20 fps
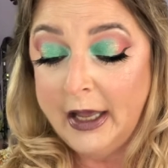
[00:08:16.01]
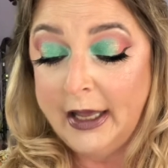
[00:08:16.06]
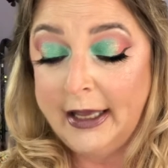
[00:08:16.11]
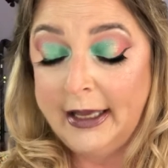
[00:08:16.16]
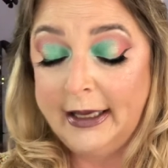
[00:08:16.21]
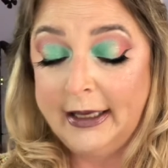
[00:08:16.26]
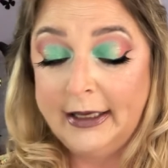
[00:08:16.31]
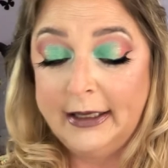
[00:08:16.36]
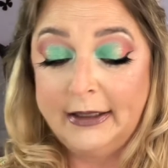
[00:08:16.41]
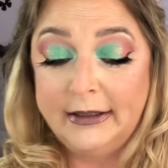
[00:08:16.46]

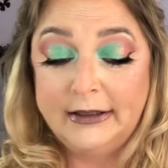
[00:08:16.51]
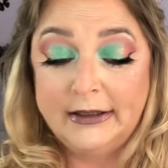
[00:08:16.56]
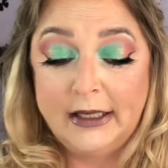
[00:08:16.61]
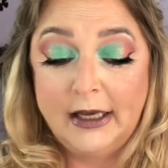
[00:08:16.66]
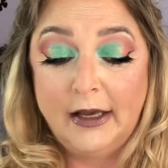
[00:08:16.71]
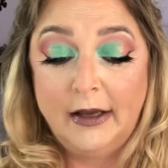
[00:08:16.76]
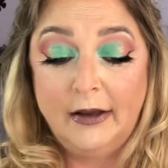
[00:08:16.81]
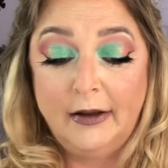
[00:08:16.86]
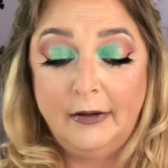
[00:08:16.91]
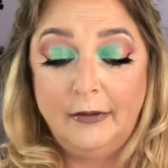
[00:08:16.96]
And
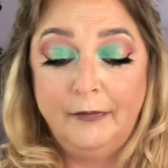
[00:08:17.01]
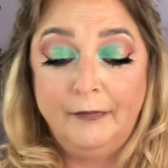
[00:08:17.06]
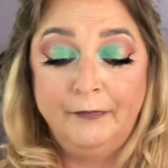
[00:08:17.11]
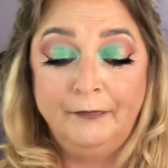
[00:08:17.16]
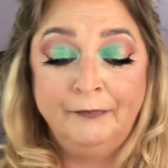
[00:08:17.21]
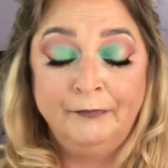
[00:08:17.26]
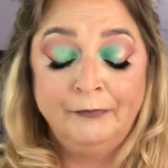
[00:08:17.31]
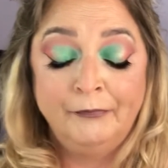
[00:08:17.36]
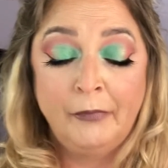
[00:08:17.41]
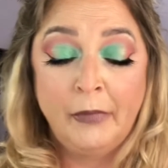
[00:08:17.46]

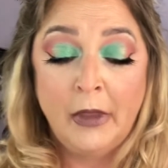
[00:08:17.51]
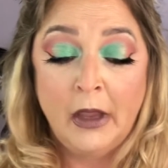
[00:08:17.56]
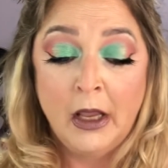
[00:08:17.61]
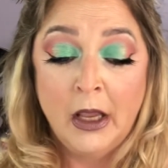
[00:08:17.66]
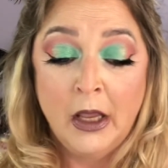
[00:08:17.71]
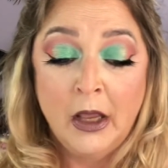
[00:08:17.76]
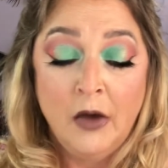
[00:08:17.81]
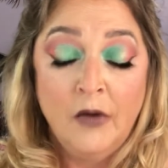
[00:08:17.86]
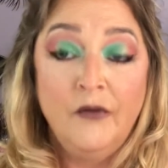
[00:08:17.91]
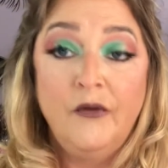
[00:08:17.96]

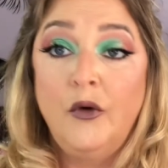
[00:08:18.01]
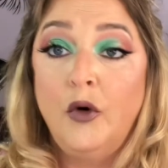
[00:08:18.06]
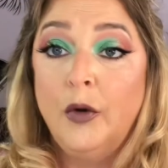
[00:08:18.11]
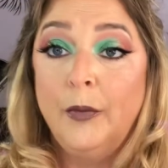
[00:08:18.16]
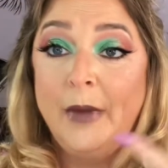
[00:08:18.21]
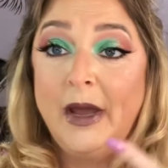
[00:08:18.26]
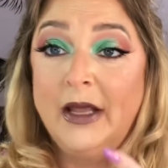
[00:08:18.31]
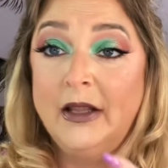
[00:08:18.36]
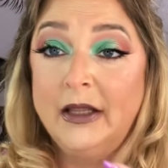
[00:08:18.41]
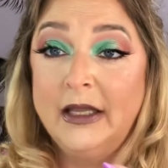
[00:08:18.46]
for
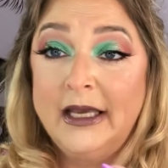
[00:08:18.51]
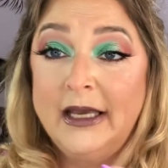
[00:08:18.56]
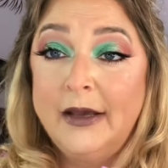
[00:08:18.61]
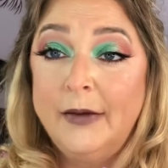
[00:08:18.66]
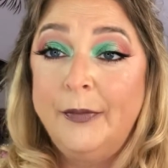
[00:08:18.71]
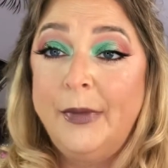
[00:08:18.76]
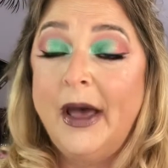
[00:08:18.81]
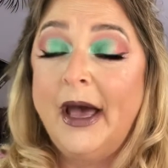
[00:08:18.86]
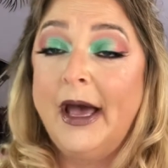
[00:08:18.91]
my lip,